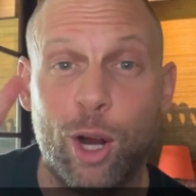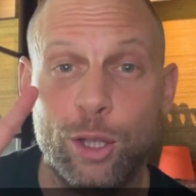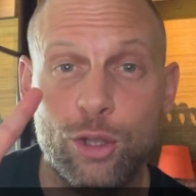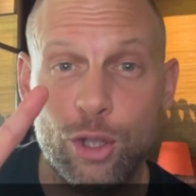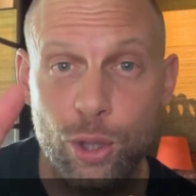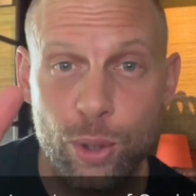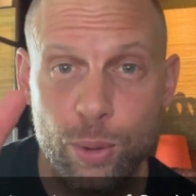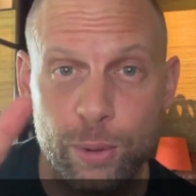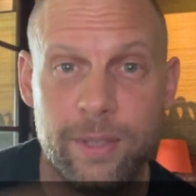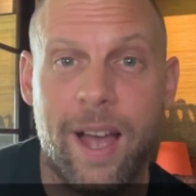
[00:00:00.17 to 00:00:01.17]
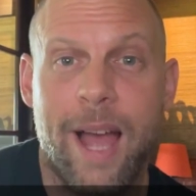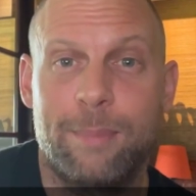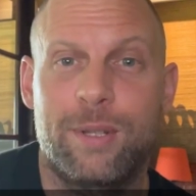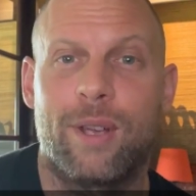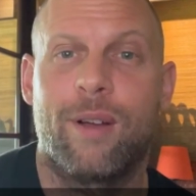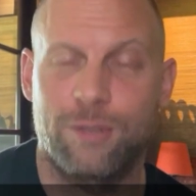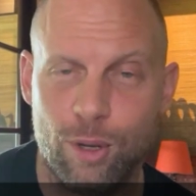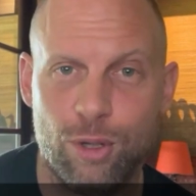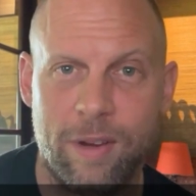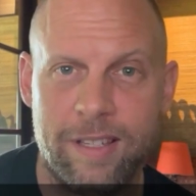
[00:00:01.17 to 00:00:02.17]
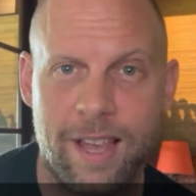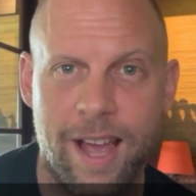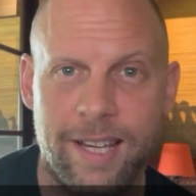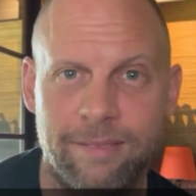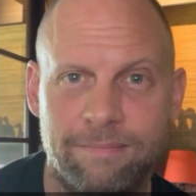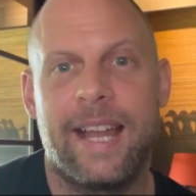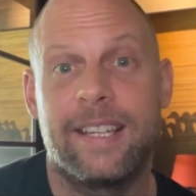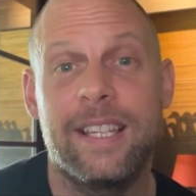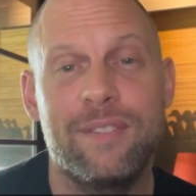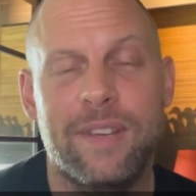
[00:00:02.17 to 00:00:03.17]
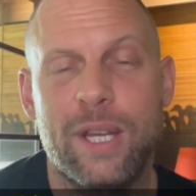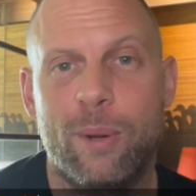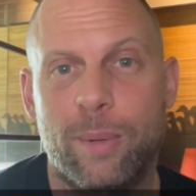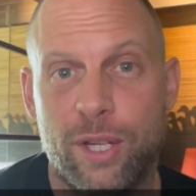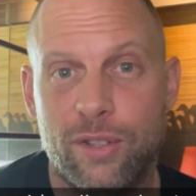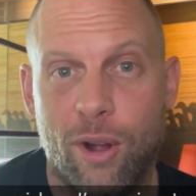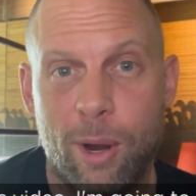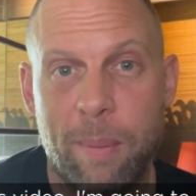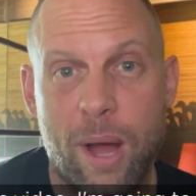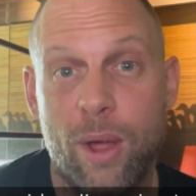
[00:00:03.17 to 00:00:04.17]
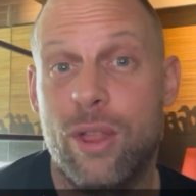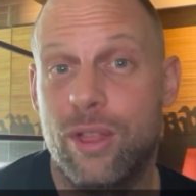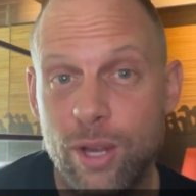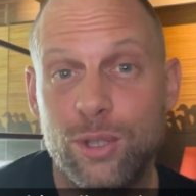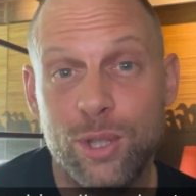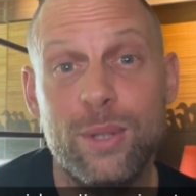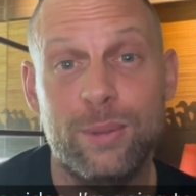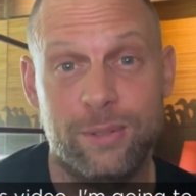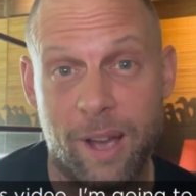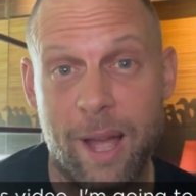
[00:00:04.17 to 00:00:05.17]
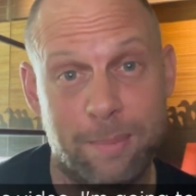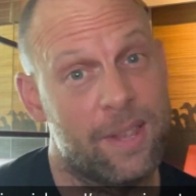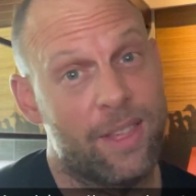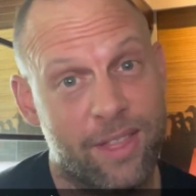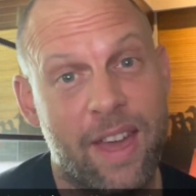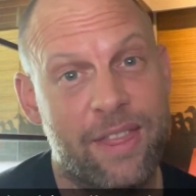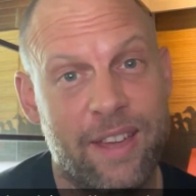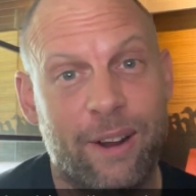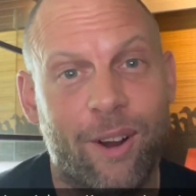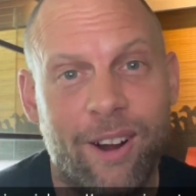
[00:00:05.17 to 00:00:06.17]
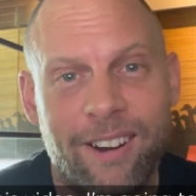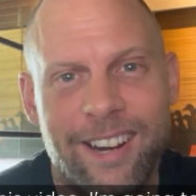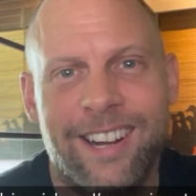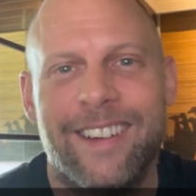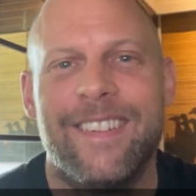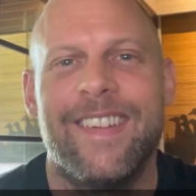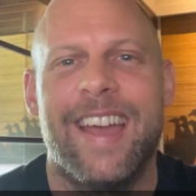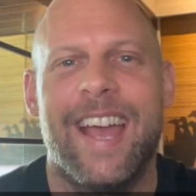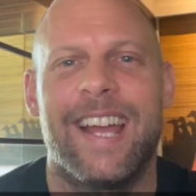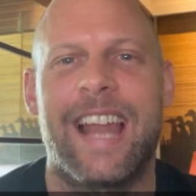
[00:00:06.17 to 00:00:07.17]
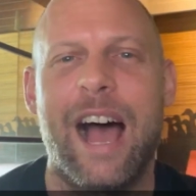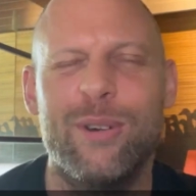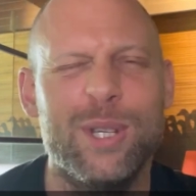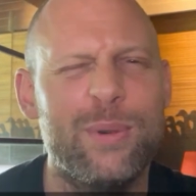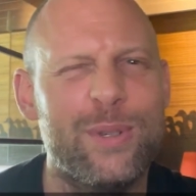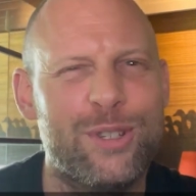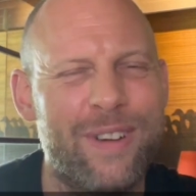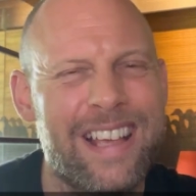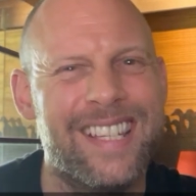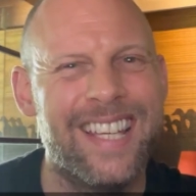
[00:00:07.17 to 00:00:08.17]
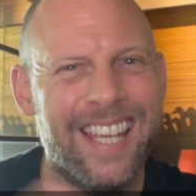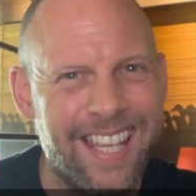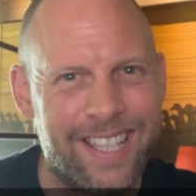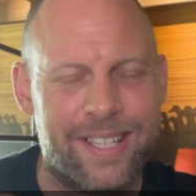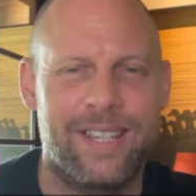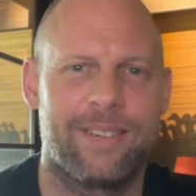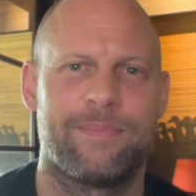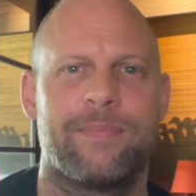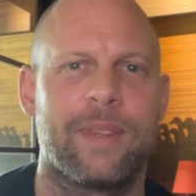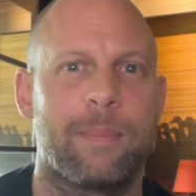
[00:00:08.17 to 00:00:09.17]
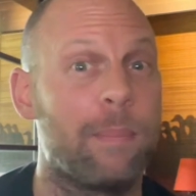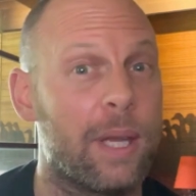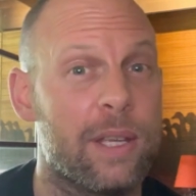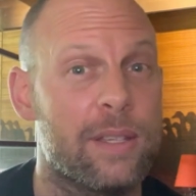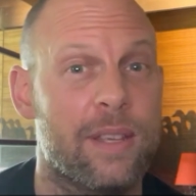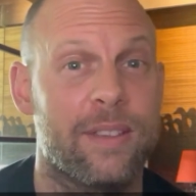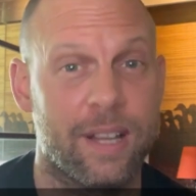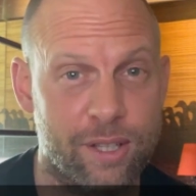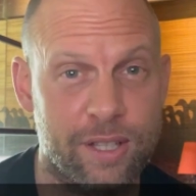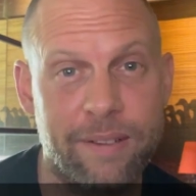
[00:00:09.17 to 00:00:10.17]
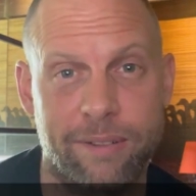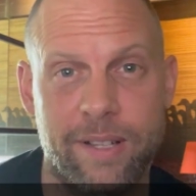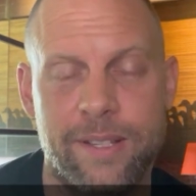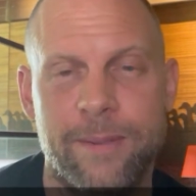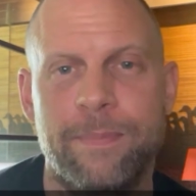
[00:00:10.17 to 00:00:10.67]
are two types of social anxiety, and in this video I'm going to talk about the two types that there are and how you address each, because there's a difference.